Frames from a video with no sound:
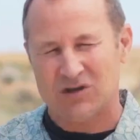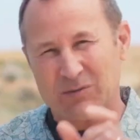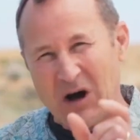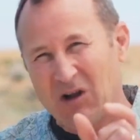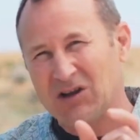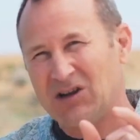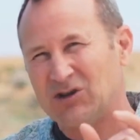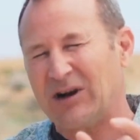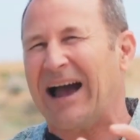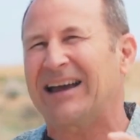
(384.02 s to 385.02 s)
small little
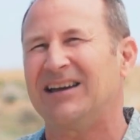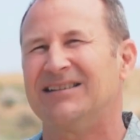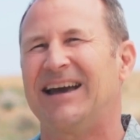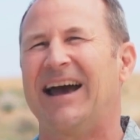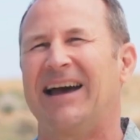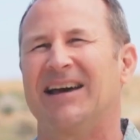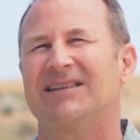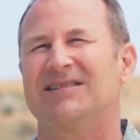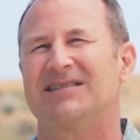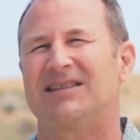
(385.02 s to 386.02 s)
tracking
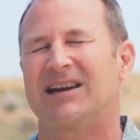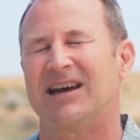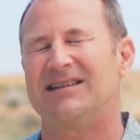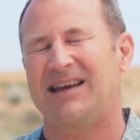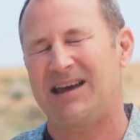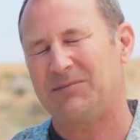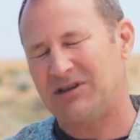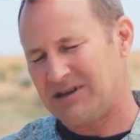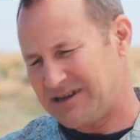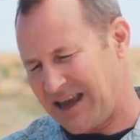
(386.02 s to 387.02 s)
tags that I tape
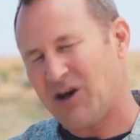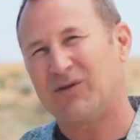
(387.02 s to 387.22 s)
to the tail